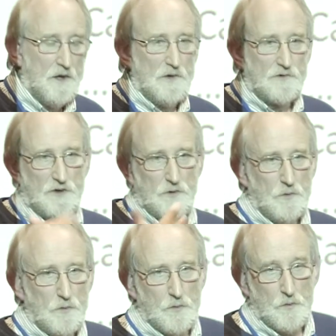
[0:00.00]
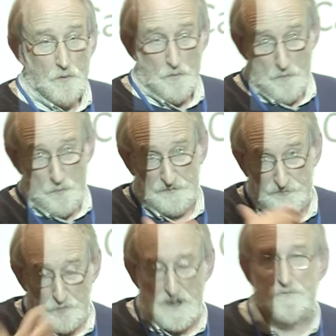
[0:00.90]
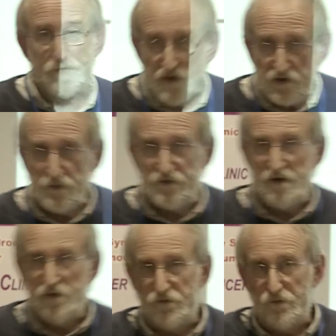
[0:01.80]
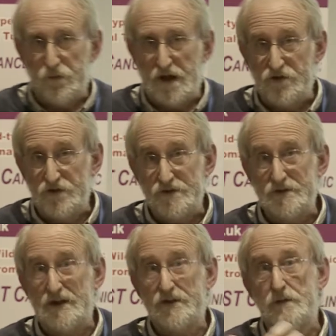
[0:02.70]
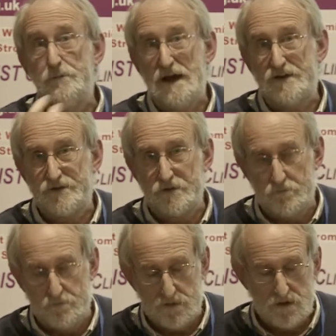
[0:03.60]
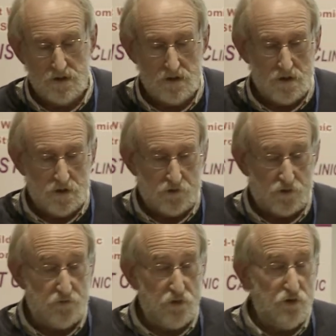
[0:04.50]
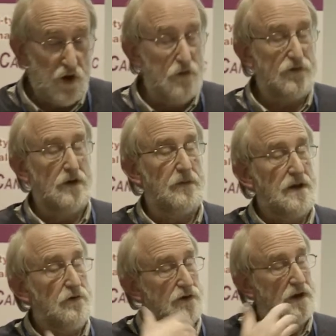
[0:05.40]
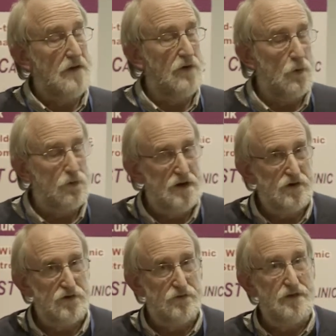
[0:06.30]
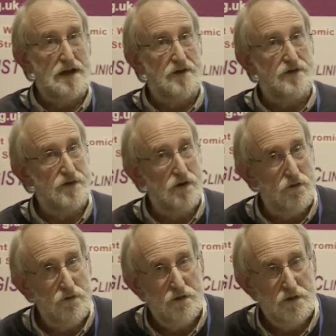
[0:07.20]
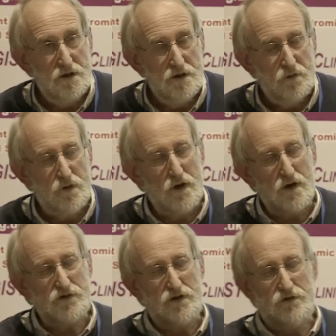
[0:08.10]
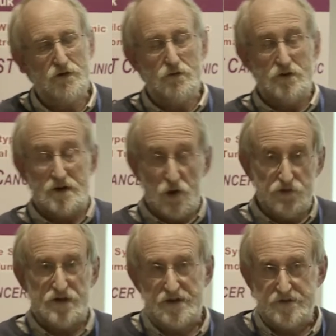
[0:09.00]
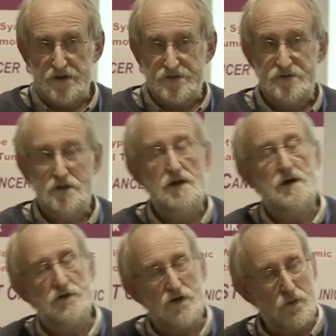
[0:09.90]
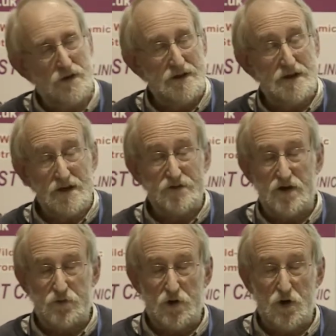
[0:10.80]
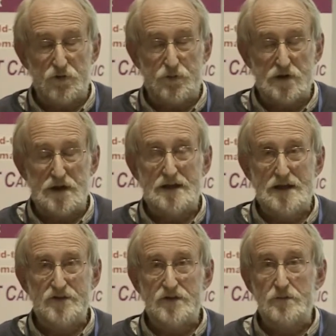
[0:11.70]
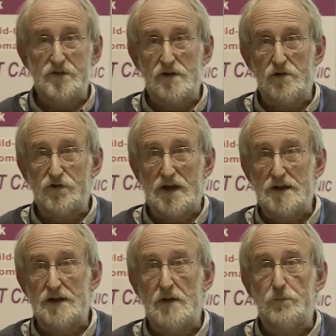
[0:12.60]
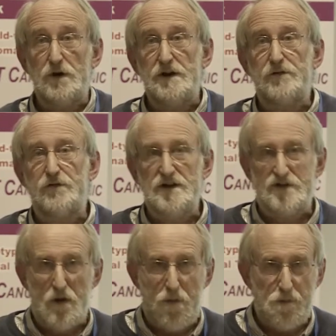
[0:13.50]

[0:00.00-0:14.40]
So we do have fresh material from patients, and that's the best. So if you know of somebody who's going to have an operation fairly soon, we would ask you to contact us so that we can get in touch with the hospital and get some material taken and put in the freezer.